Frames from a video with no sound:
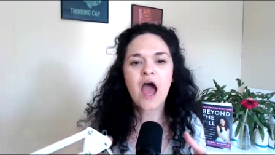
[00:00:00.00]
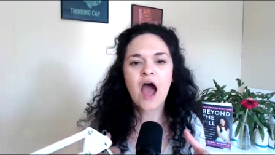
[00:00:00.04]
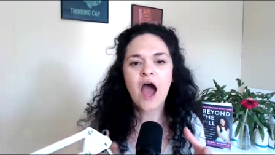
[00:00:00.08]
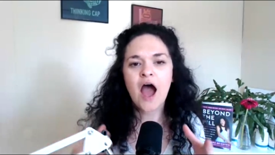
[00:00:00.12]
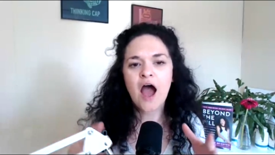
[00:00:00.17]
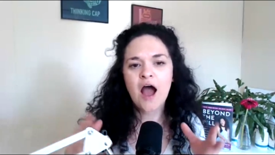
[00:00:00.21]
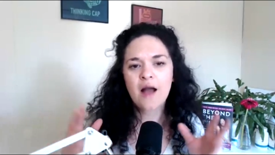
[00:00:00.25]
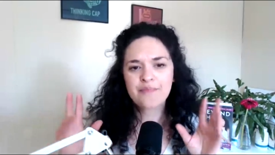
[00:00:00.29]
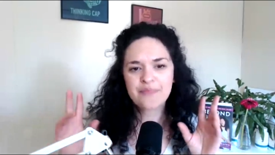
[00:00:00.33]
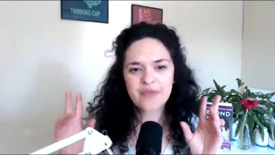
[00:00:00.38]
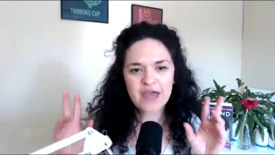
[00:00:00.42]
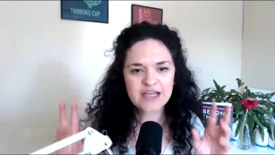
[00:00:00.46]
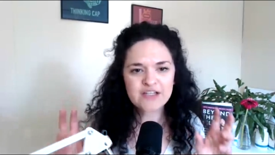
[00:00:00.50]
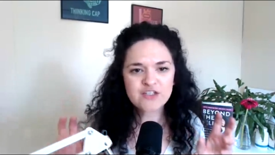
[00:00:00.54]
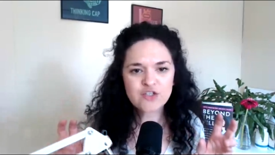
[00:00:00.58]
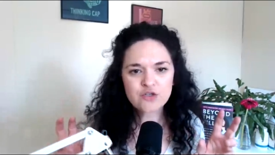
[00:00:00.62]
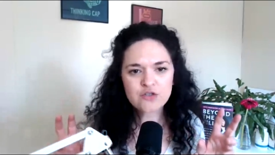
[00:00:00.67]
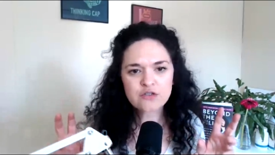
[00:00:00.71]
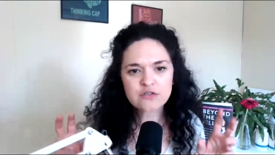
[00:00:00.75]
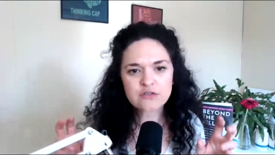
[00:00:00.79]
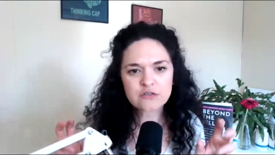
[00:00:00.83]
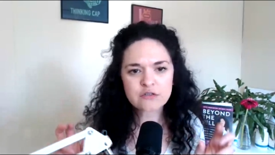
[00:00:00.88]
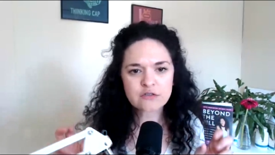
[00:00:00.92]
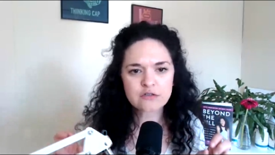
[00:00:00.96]
I do
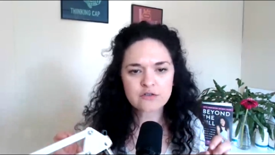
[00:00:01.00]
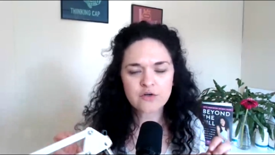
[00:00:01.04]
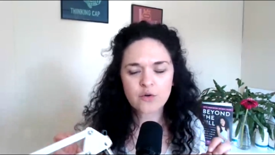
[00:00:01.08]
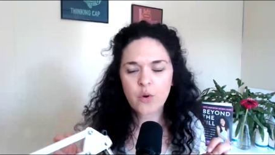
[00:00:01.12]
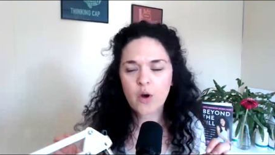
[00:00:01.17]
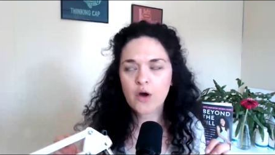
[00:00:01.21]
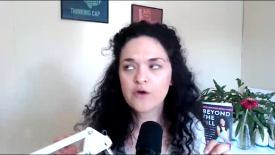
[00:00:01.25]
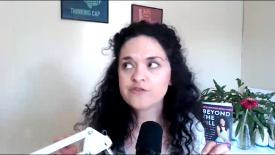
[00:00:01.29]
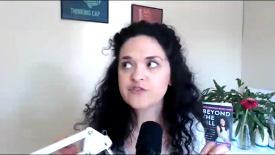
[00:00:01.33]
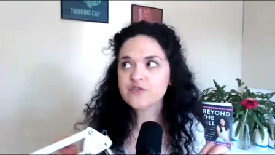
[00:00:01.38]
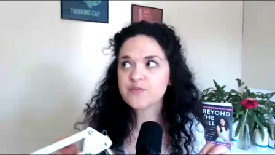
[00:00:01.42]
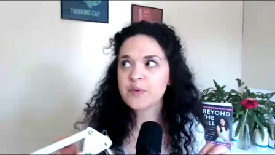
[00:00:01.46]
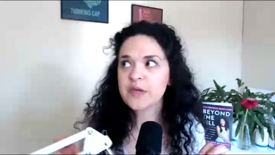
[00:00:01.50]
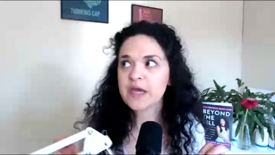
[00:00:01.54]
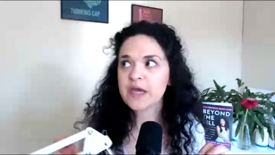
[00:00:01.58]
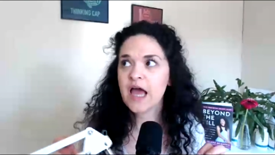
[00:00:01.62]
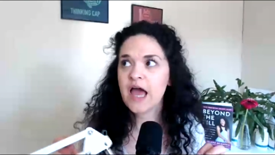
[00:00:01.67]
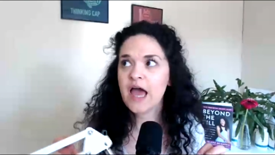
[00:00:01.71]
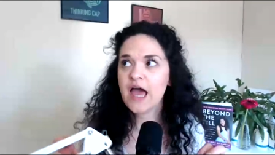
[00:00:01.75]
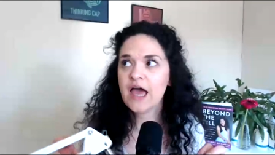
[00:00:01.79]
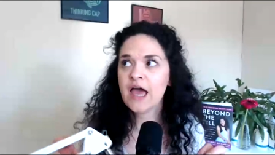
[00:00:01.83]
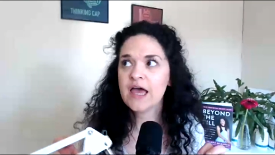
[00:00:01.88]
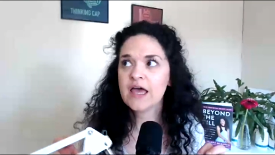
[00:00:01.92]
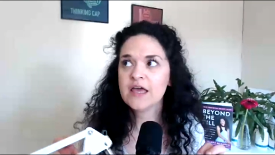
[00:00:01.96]
those little quotes
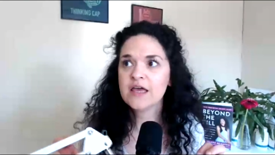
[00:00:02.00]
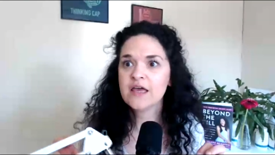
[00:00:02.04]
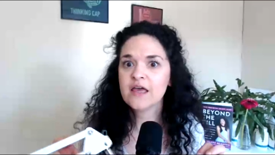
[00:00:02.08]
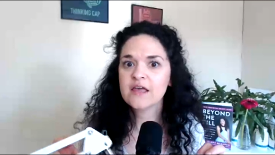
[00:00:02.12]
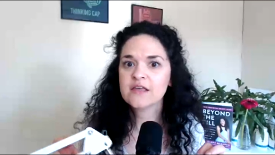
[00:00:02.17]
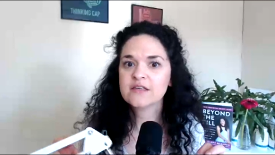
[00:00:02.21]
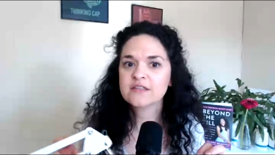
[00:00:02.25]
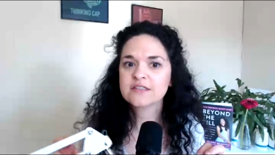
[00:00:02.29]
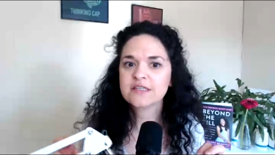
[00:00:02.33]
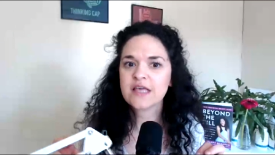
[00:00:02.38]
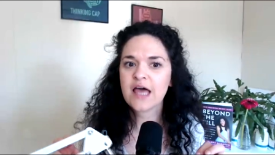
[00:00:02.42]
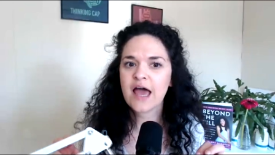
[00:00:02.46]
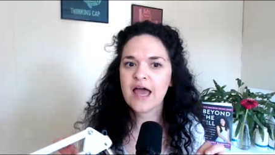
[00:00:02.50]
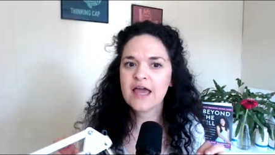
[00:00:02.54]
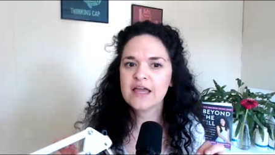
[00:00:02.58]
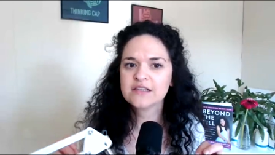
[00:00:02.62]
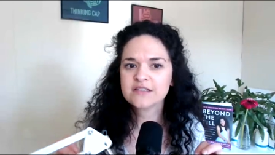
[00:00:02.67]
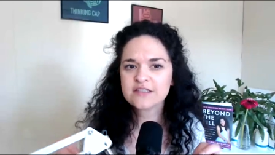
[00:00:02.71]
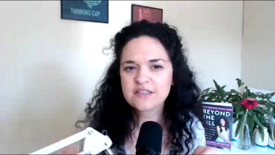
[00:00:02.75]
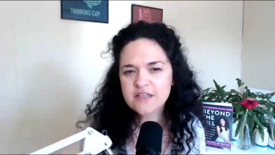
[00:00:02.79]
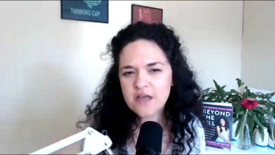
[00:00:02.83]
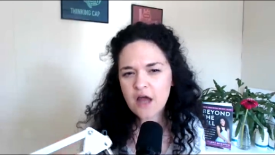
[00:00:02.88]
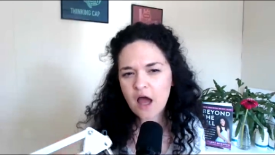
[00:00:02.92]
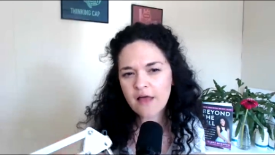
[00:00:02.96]
because
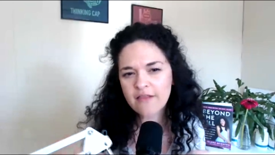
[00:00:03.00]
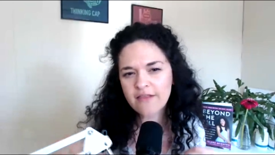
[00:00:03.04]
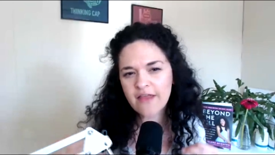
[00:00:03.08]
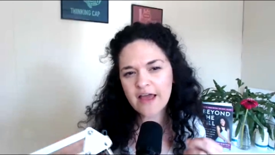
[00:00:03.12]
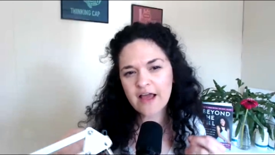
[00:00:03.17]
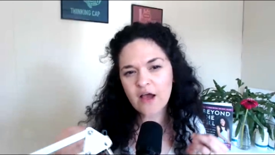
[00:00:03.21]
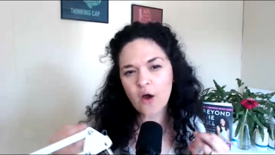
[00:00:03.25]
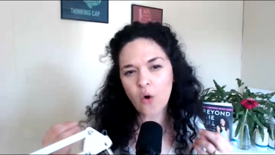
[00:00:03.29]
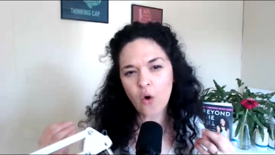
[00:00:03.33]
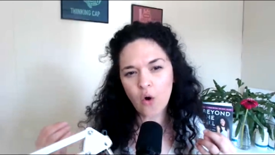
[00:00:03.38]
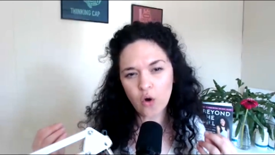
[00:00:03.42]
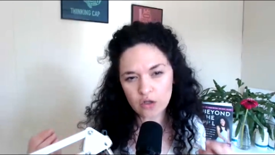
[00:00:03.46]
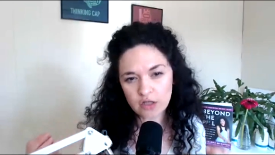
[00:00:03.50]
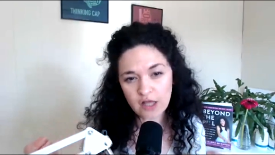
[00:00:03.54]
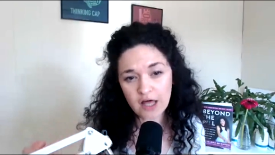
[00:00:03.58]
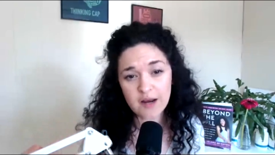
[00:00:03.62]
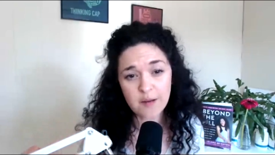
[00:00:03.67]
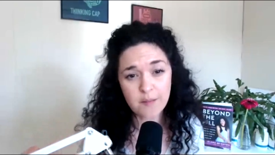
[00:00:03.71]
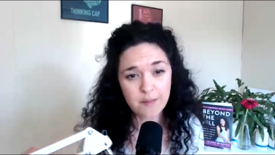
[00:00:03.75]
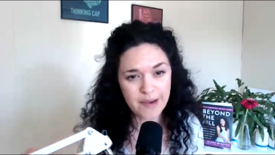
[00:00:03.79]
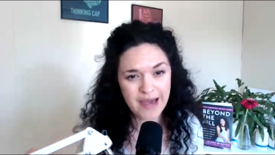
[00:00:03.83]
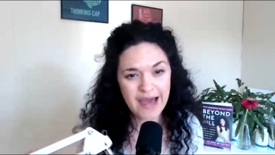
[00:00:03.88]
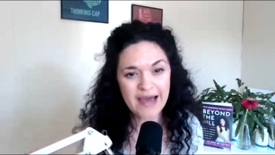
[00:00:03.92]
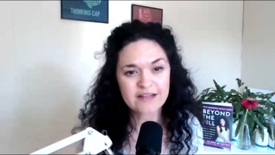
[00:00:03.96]
it's not like a whole lot of
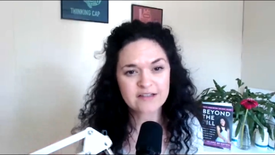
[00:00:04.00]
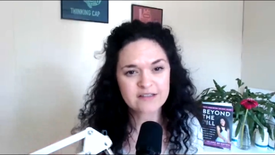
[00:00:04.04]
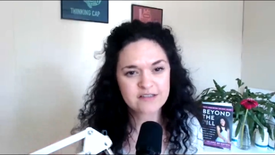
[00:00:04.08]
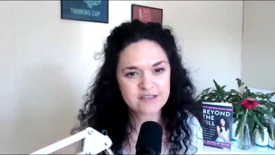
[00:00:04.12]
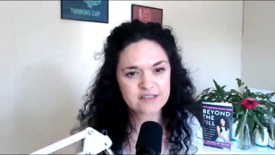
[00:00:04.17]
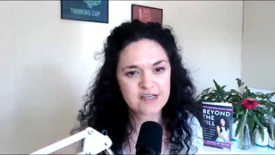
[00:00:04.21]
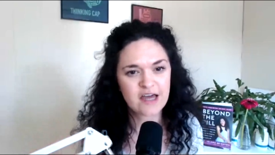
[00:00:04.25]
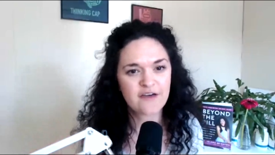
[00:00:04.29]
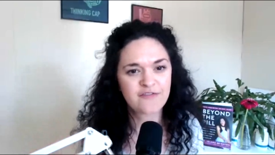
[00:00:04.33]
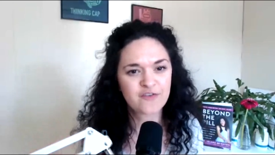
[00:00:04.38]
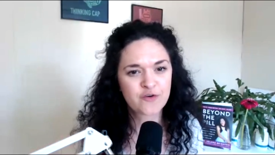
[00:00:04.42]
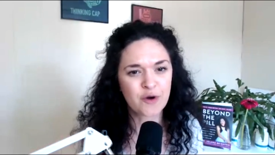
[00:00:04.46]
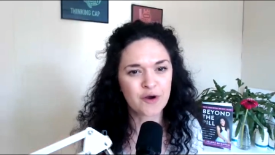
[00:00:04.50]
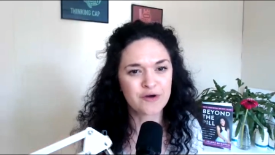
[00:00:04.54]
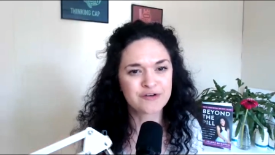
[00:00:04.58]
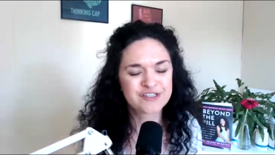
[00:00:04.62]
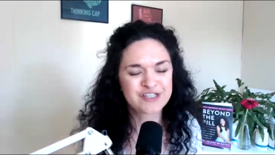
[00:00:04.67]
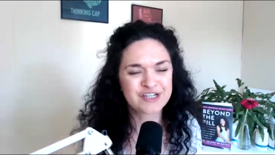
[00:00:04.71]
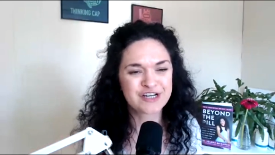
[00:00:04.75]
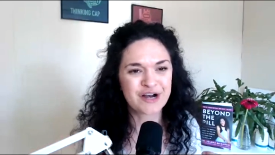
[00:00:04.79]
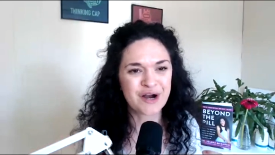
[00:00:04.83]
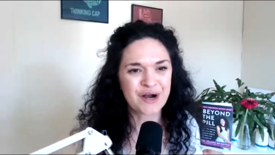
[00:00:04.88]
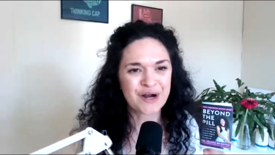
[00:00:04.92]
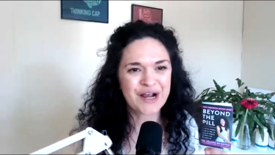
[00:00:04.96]
bad stuff grows
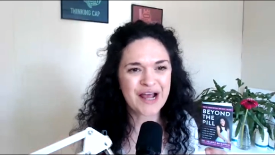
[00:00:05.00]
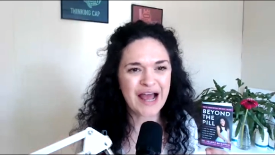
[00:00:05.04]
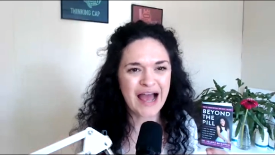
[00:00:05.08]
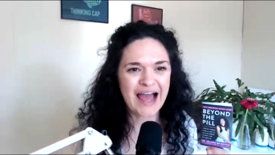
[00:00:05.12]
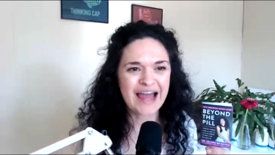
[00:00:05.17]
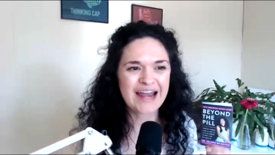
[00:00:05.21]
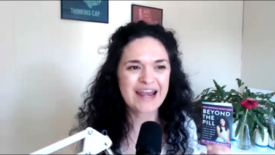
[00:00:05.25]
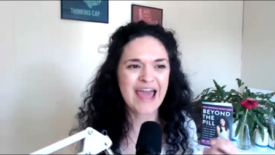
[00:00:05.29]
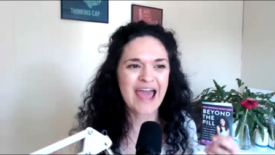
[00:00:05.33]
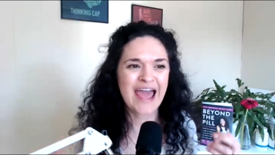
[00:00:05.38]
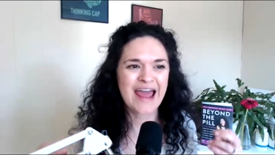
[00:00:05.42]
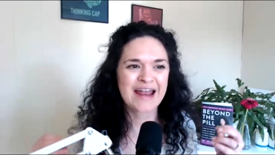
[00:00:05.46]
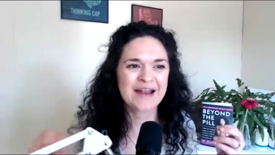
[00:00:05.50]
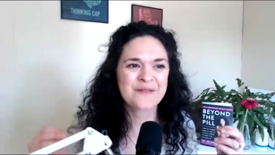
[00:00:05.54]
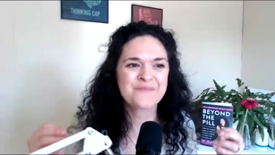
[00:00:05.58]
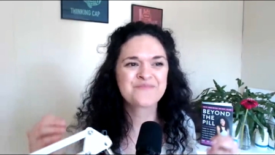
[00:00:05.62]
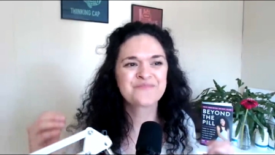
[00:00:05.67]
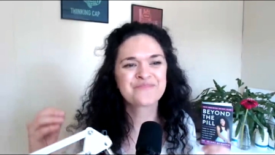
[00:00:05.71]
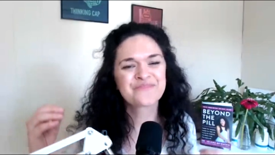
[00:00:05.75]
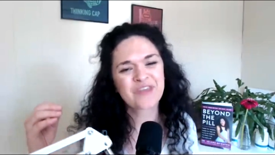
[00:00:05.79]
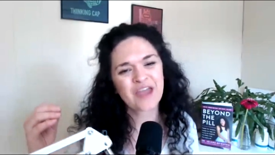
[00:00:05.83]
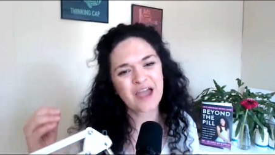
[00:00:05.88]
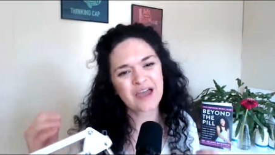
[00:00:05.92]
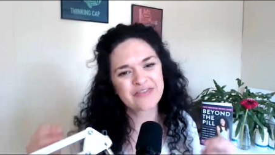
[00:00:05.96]
in our gut,
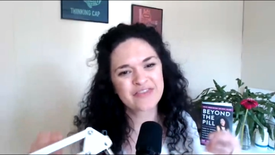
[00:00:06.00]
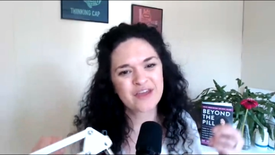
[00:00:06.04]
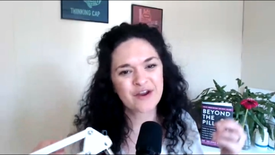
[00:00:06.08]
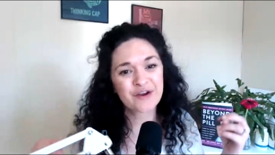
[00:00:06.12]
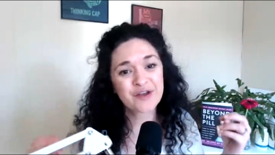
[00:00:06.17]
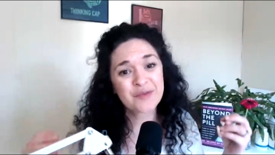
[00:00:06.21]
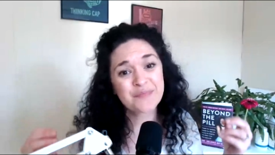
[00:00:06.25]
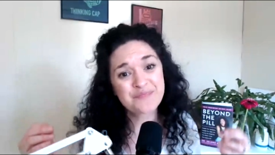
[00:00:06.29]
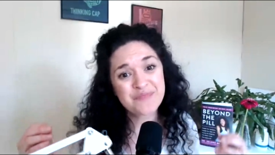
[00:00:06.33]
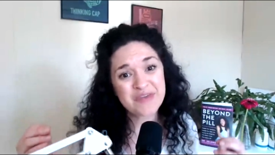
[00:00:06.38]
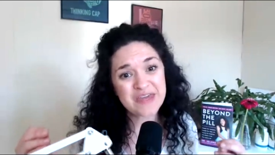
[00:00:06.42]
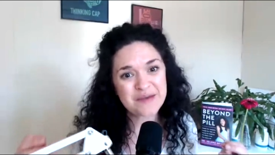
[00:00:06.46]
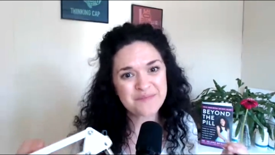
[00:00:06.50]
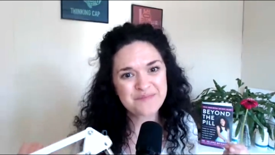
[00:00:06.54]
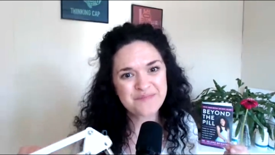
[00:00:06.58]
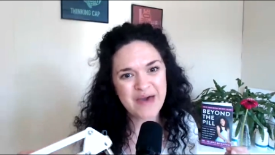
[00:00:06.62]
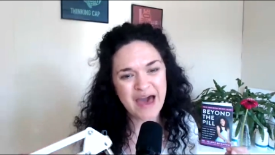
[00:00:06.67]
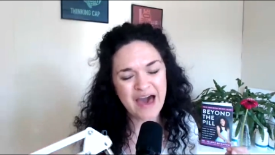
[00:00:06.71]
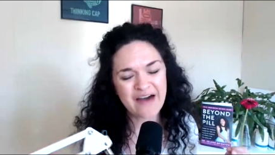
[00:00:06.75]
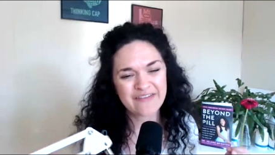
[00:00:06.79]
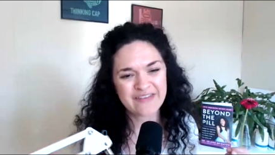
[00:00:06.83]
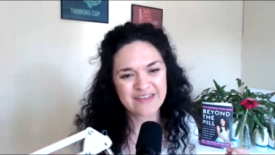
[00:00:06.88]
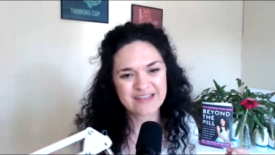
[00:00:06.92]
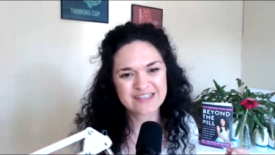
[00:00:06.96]
and there can be
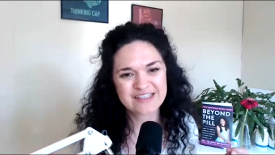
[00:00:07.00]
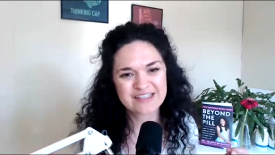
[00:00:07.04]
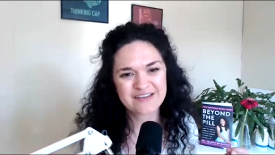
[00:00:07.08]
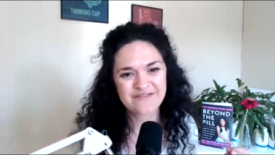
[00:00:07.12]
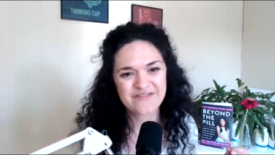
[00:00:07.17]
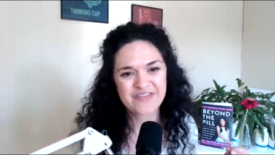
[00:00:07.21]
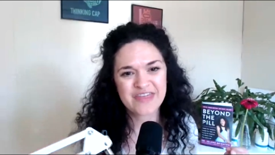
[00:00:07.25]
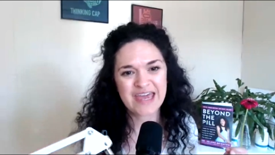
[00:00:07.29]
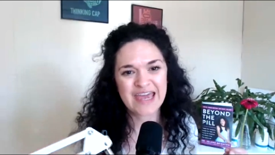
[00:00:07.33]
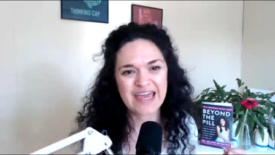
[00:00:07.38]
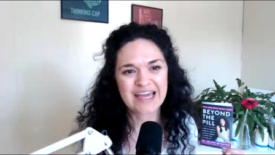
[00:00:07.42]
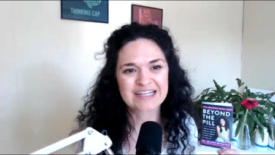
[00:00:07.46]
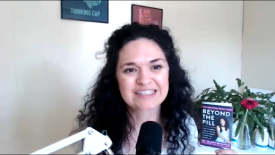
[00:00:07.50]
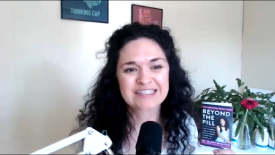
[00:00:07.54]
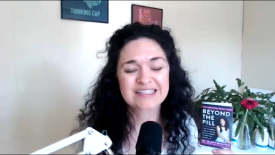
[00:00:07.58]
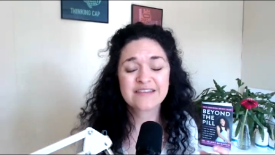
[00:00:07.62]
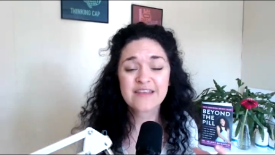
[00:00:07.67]
imbalance of things.